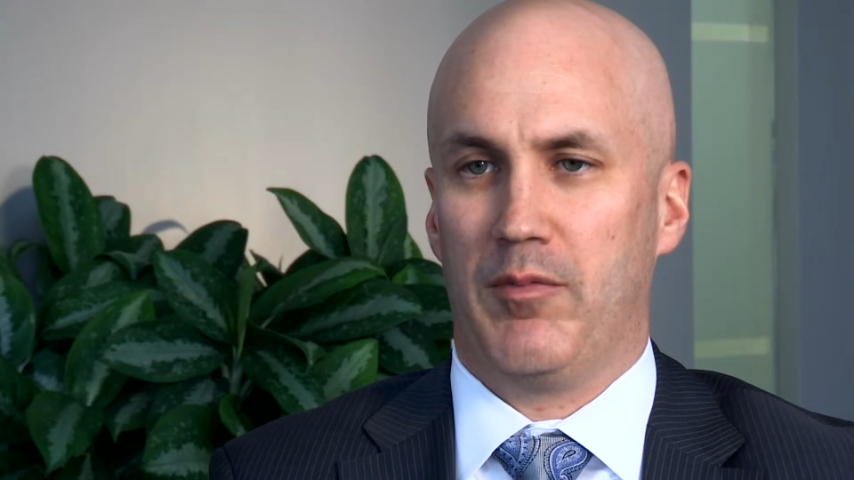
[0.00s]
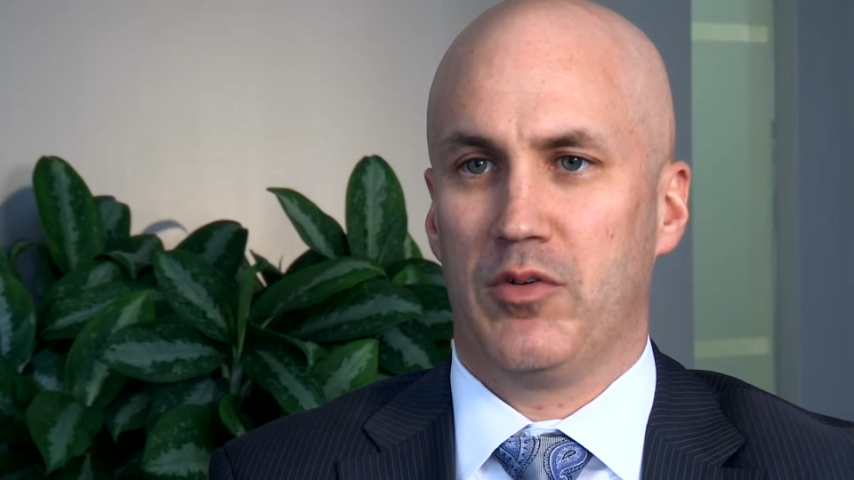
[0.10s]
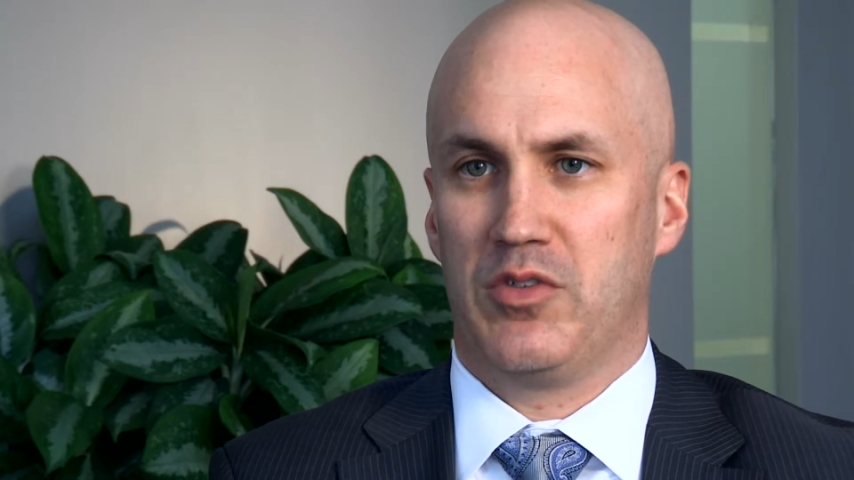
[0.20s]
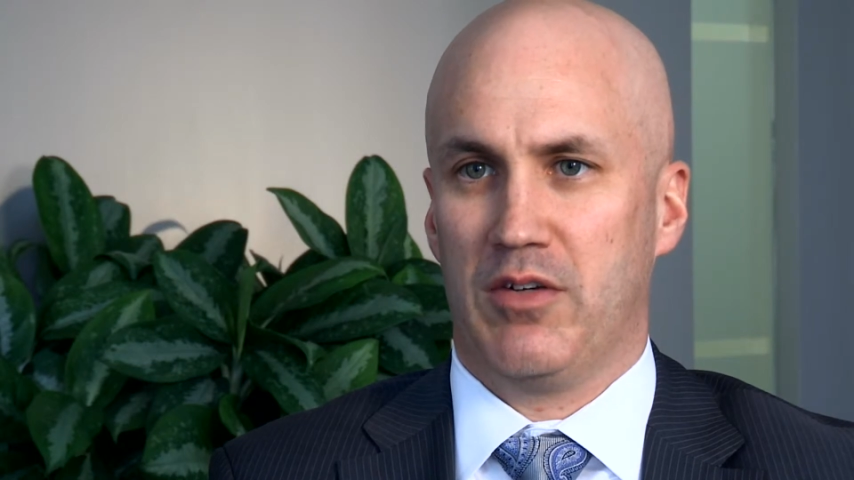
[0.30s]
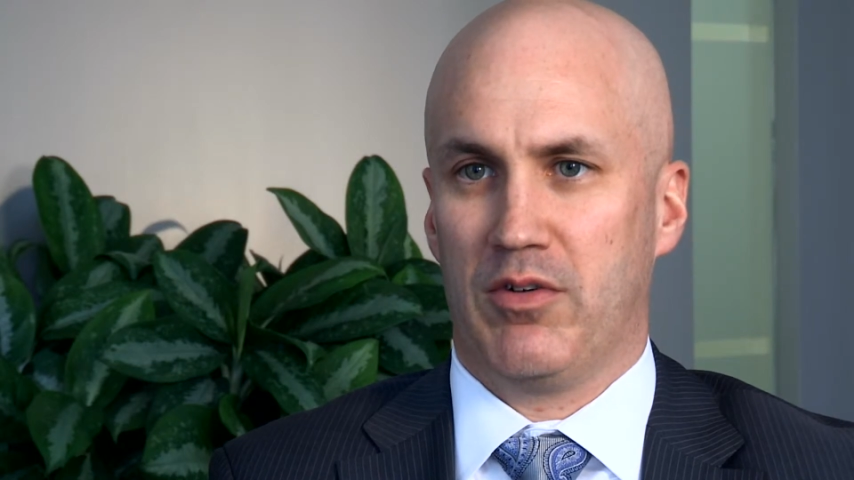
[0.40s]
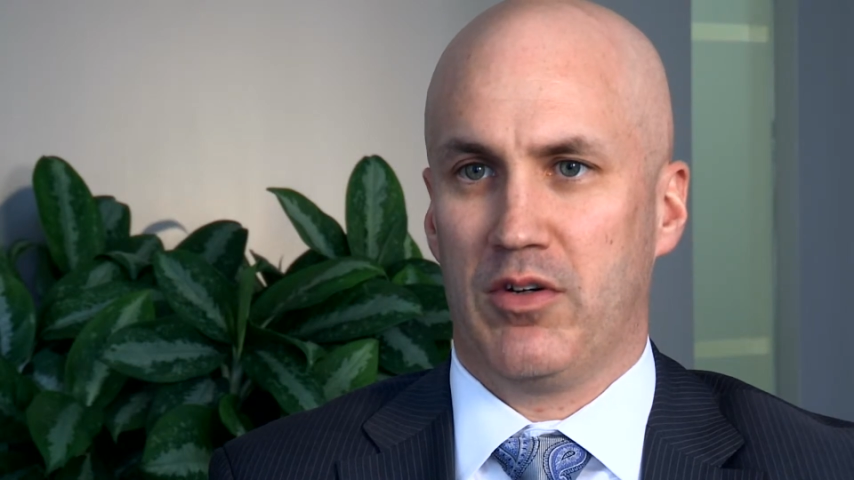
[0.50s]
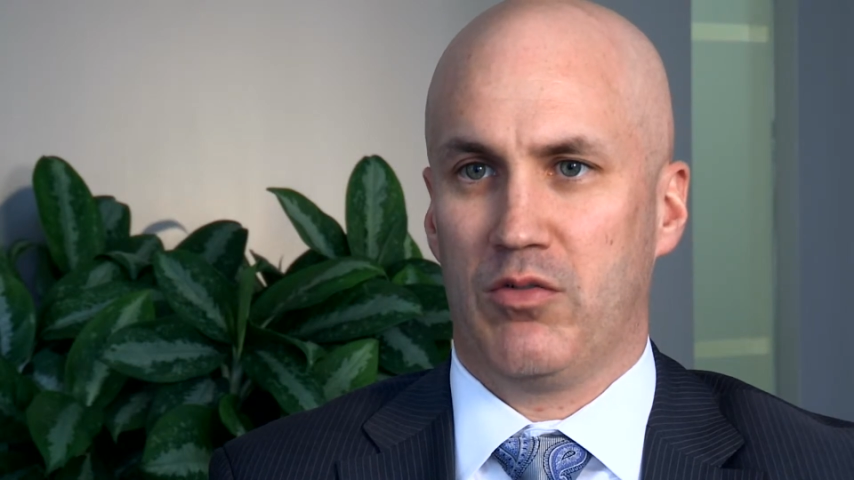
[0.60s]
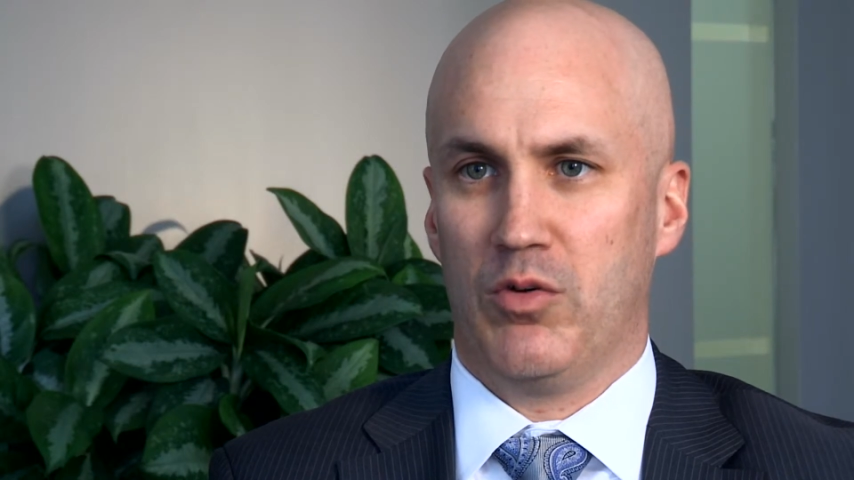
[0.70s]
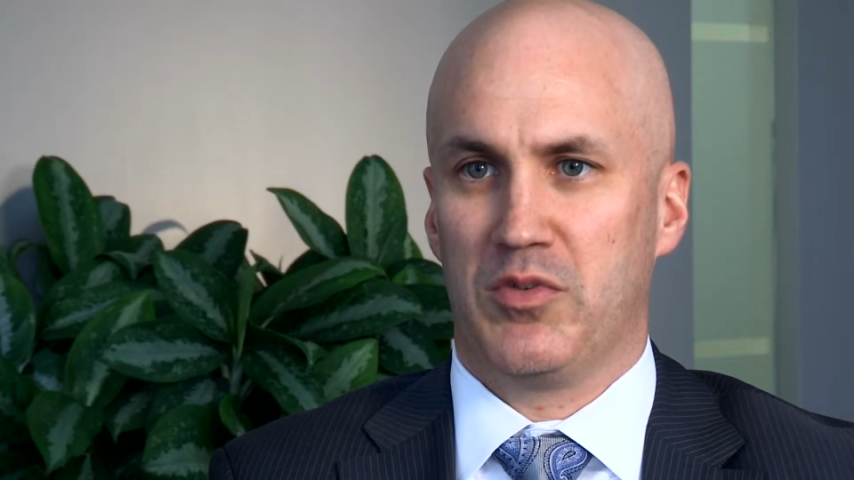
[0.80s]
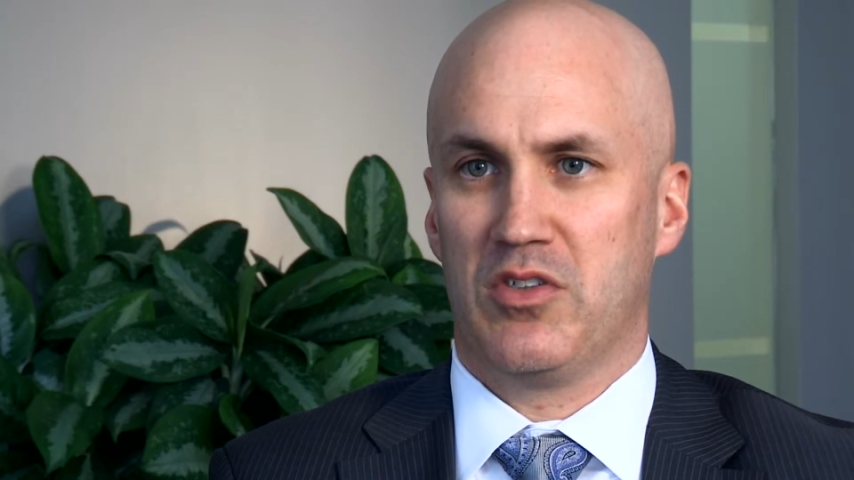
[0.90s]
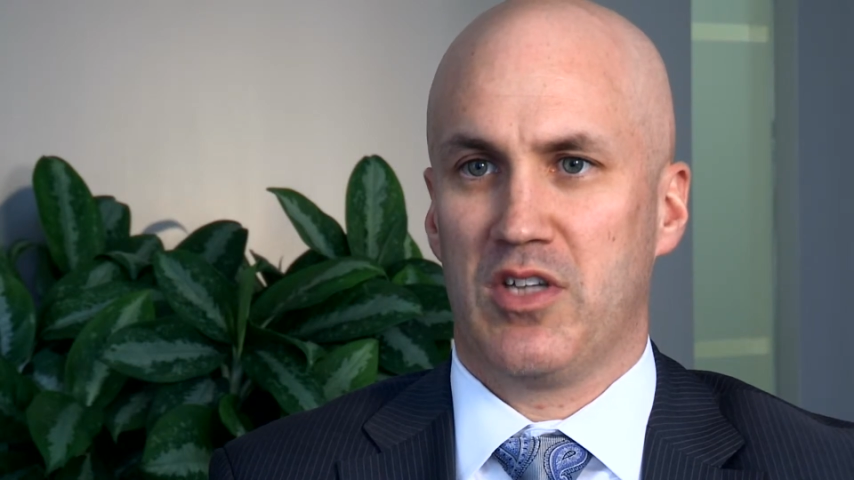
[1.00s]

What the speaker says: those different groups and